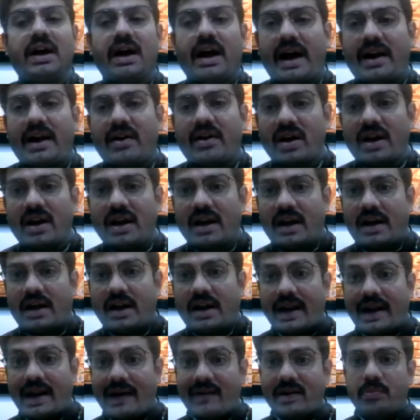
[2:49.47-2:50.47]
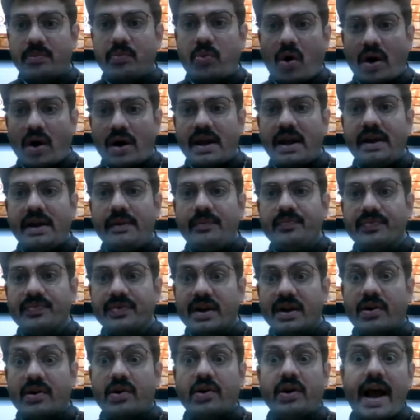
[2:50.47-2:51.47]
and can our body
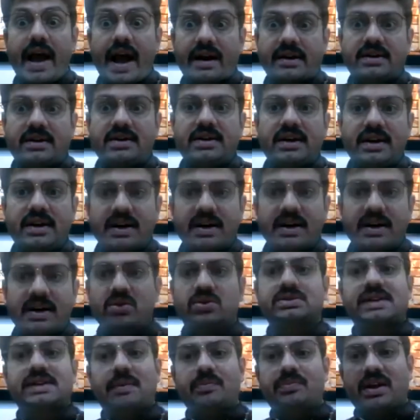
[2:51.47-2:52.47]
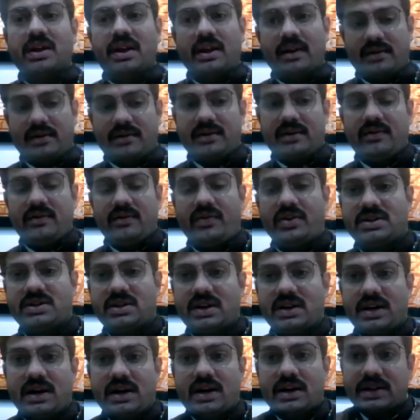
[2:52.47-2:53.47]
react to something which
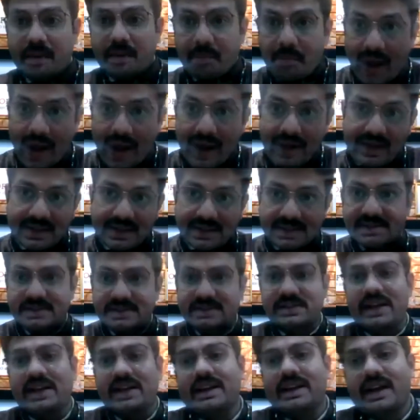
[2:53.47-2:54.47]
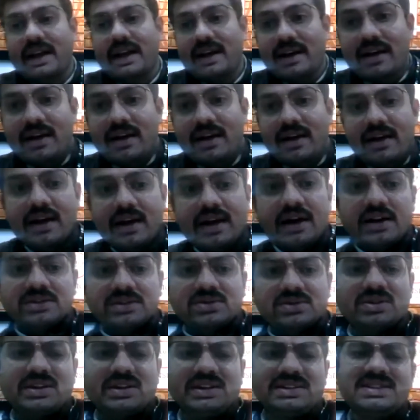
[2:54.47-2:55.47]
uh, the mind is thinking. So
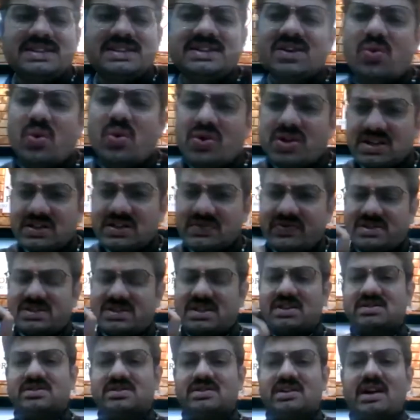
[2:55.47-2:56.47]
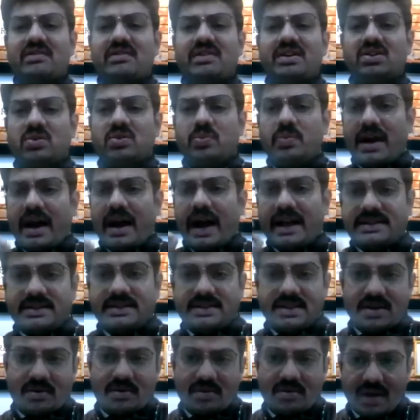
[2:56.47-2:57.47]
this is a question which is relevant to be
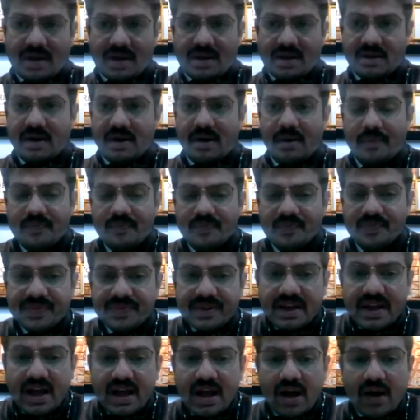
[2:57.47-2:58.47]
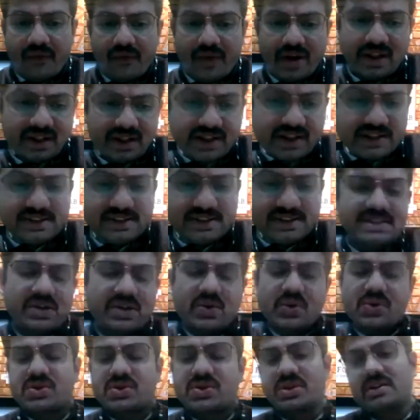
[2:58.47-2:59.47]
answered right now. When this is a
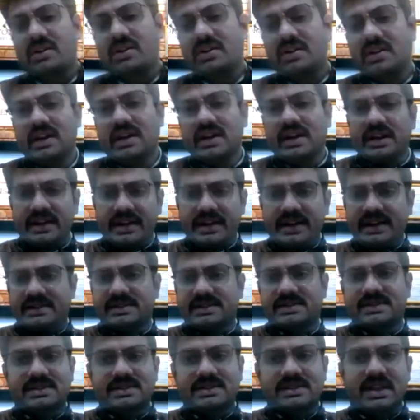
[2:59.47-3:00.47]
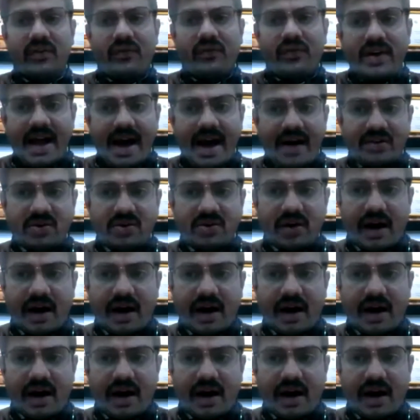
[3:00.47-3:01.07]
question Yes, we have to